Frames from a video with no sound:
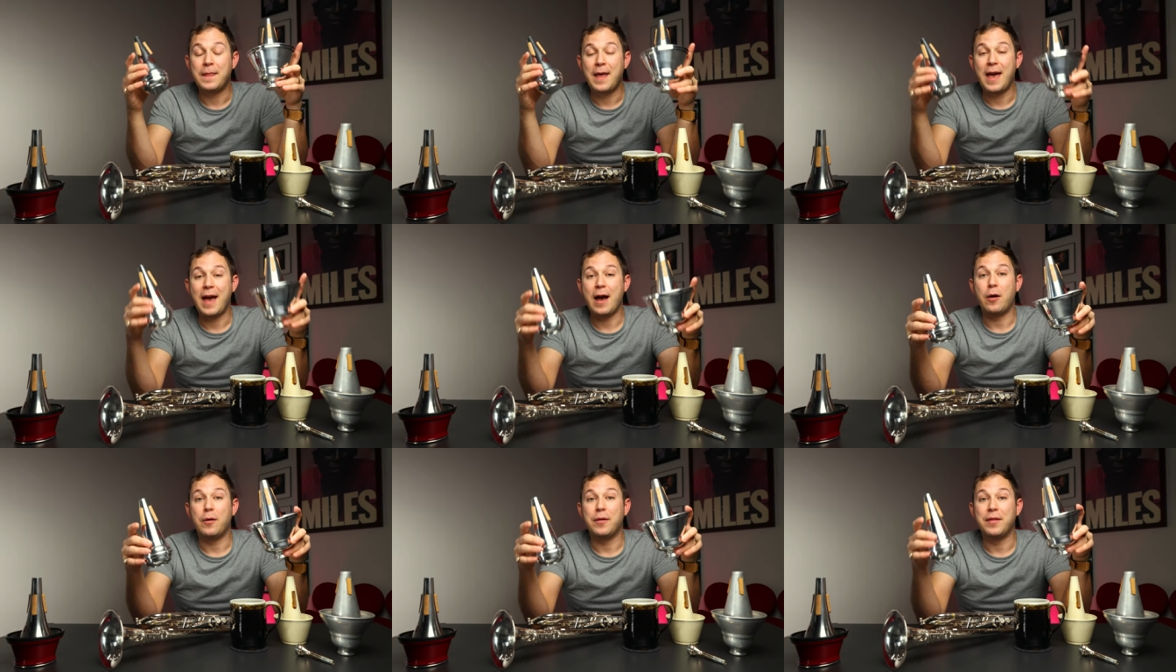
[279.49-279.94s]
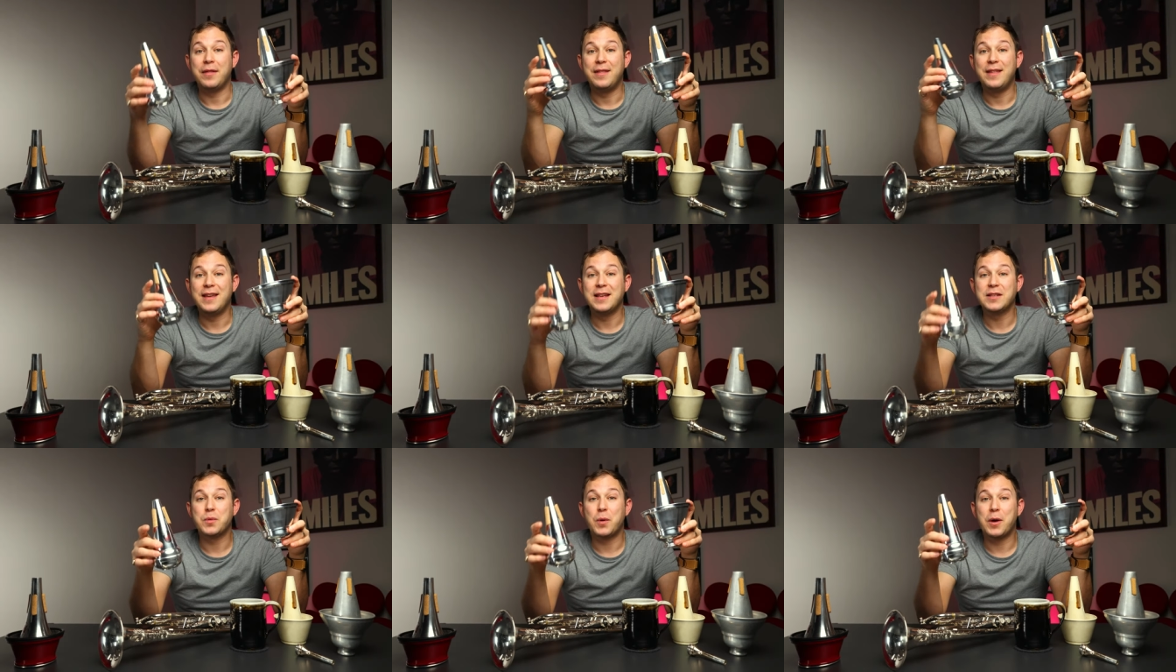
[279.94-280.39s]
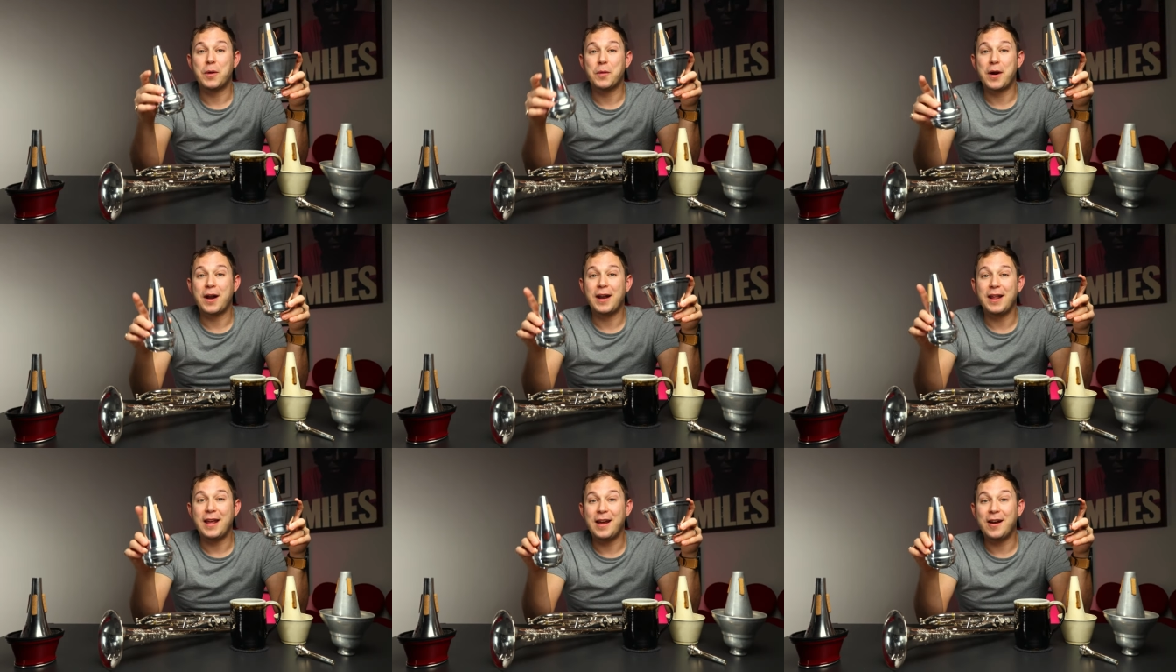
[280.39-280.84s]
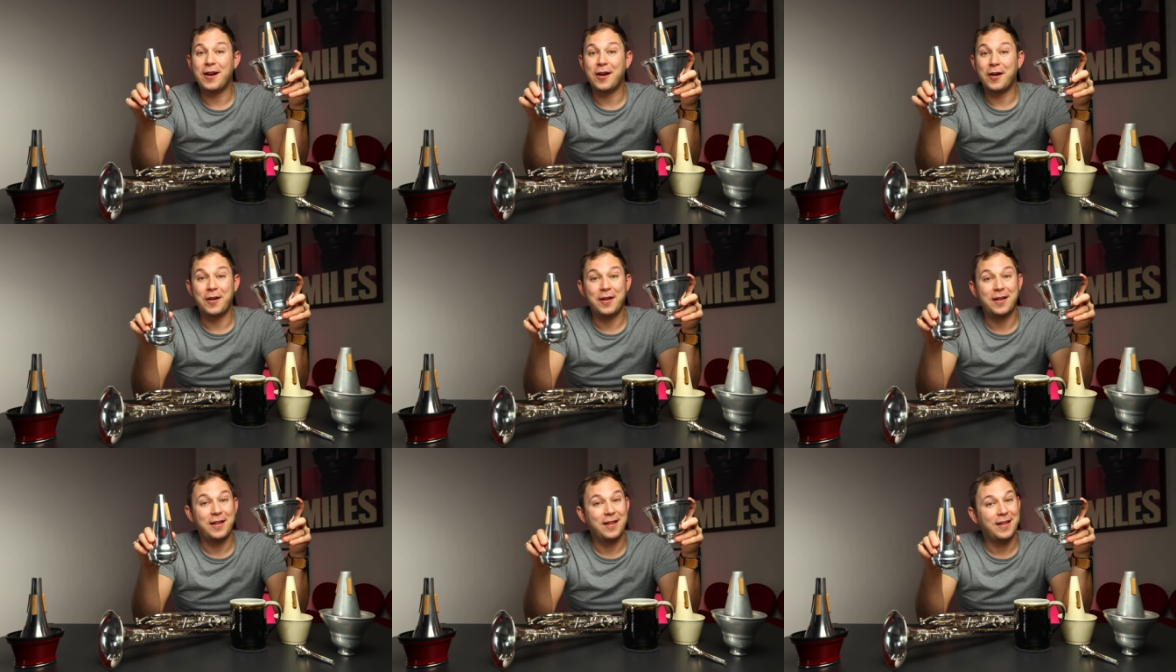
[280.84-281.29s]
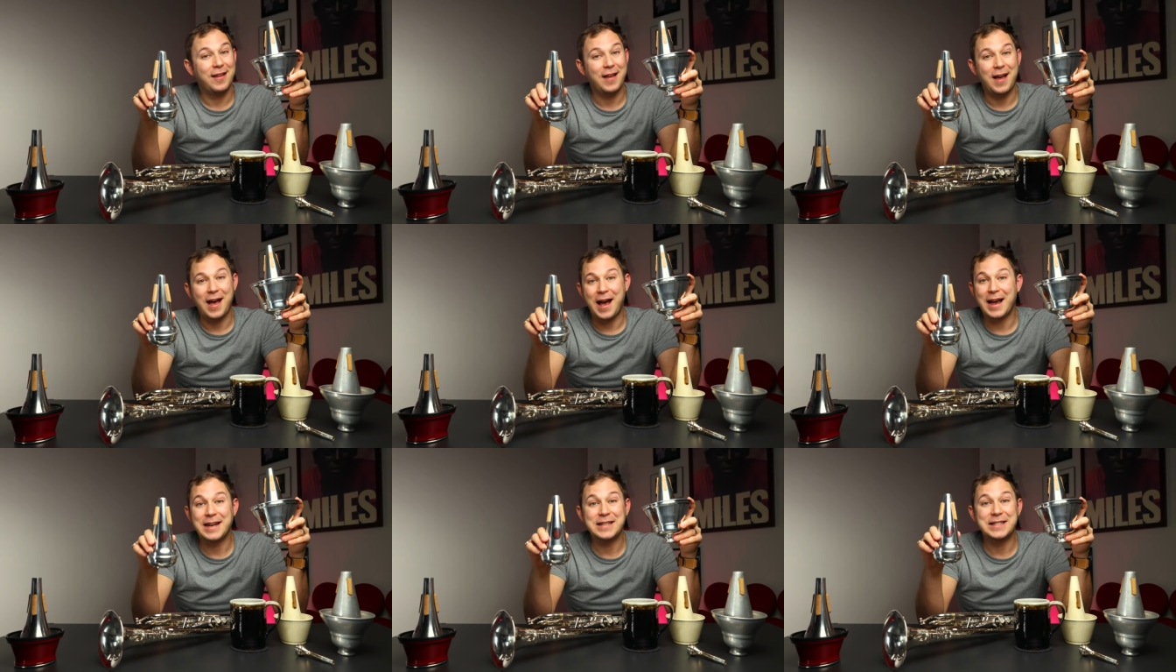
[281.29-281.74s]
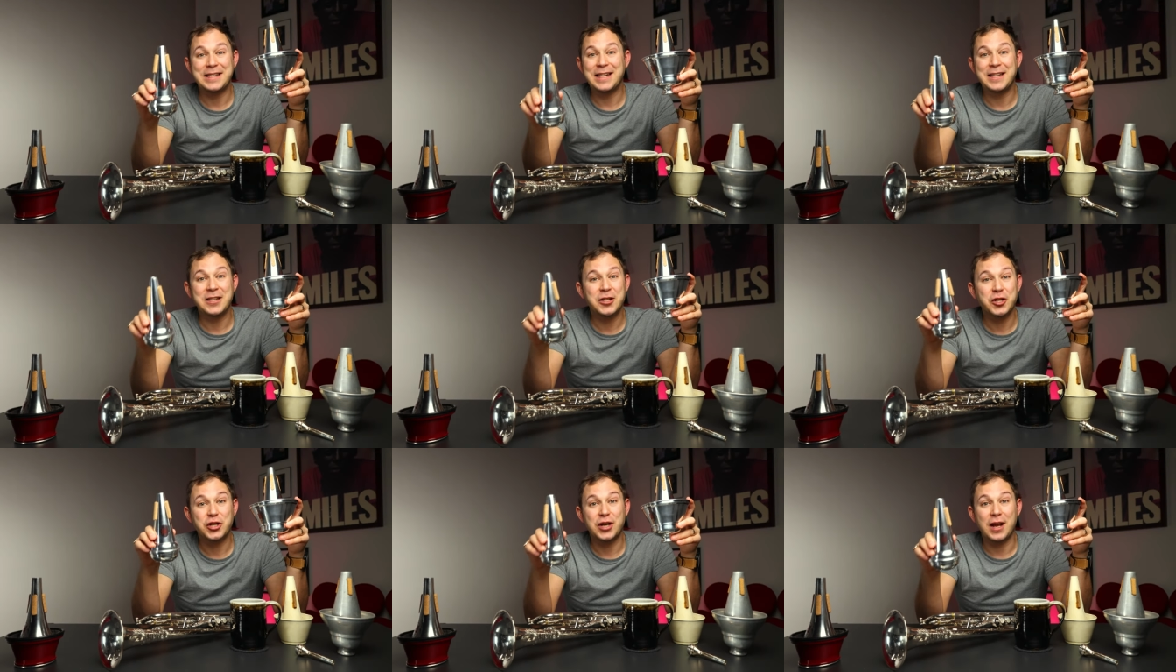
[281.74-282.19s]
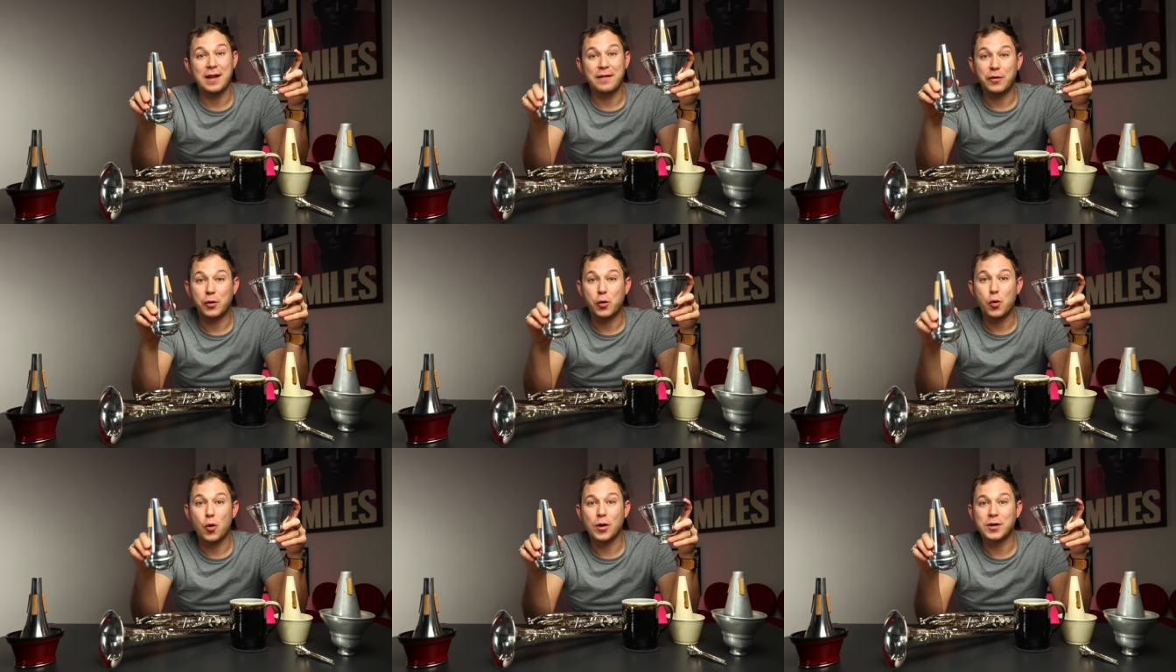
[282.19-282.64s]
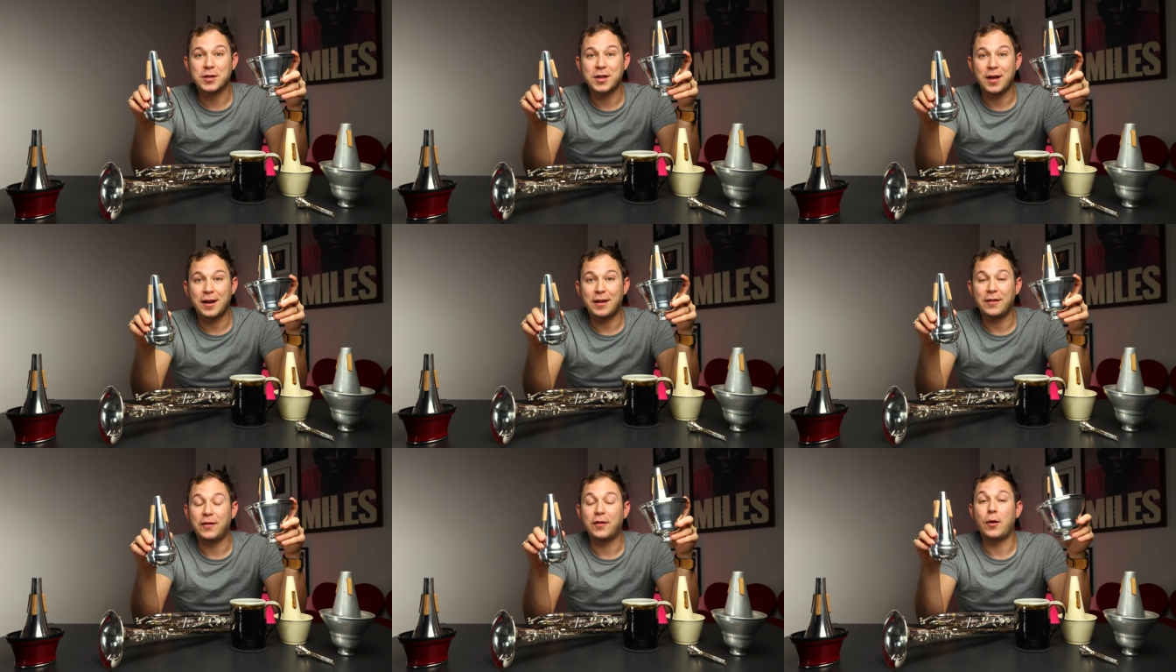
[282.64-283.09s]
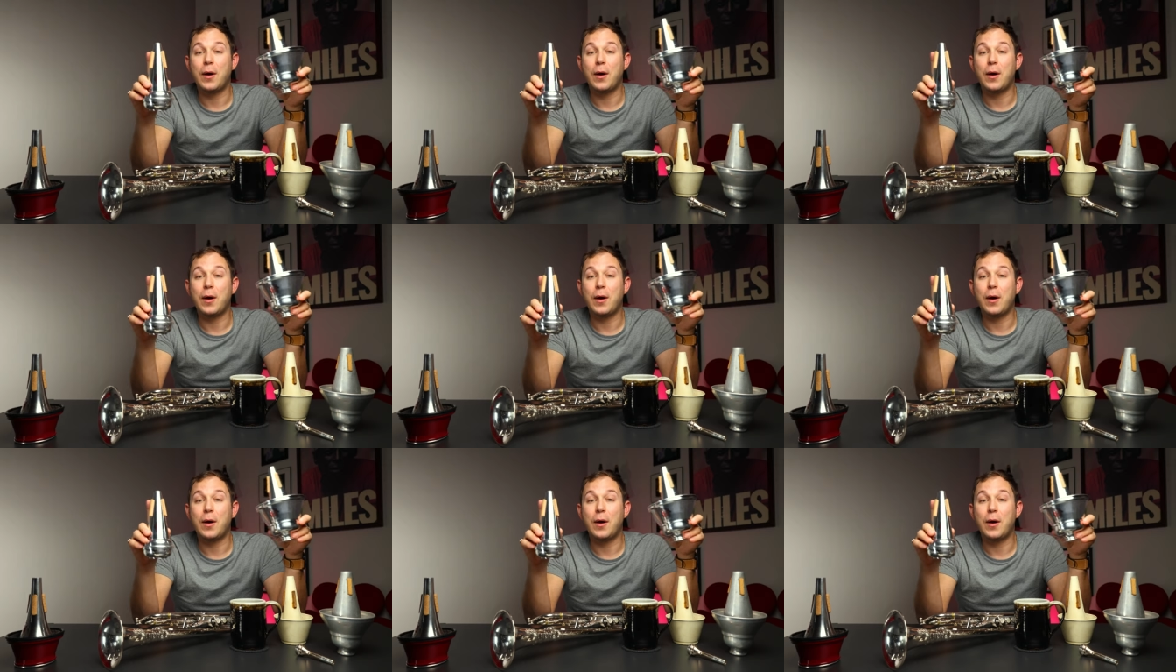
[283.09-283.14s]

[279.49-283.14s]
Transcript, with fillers: Now, this one right here, I didn't shave the corks on it.